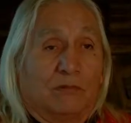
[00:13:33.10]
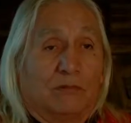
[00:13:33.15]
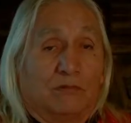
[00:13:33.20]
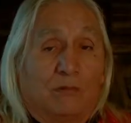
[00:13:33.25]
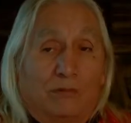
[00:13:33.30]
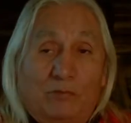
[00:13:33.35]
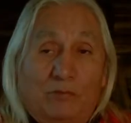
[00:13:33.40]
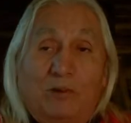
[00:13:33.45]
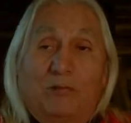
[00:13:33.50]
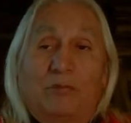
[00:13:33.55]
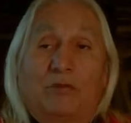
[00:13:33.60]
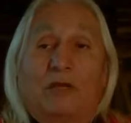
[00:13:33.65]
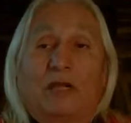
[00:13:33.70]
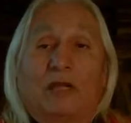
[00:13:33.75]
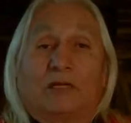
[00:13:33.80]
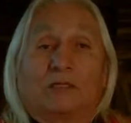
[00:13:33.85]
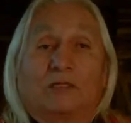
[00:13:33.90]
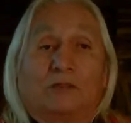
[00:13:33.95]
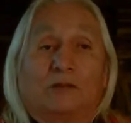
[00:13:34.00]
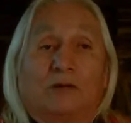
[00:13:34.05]
Remember
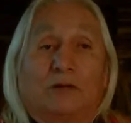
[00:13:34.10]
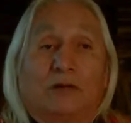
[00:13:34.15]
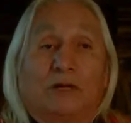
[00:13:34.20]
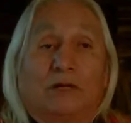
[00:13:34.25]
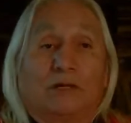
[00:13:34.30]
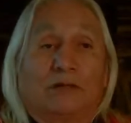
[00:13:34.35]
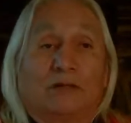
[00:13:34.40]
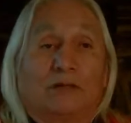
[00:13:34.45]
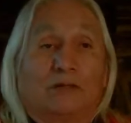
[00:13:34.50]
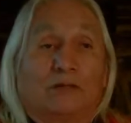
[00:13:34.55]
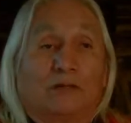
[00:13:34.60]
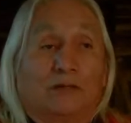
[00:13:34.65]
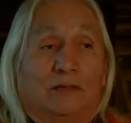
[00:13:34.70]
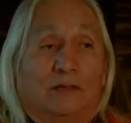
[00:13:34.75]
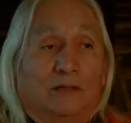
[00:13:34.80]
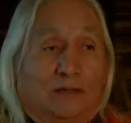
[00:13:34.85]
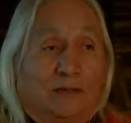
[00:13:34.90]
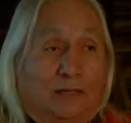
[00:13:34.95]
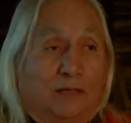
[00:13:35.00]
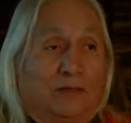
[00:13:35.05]
that story.
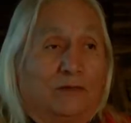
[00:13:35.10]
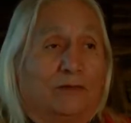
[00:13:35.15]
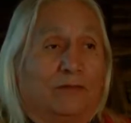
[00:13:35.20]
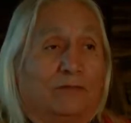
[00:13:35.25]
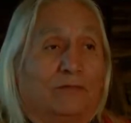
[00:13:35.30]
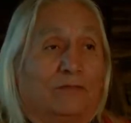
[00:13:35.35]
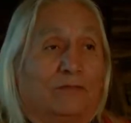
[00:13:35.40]
Thank you.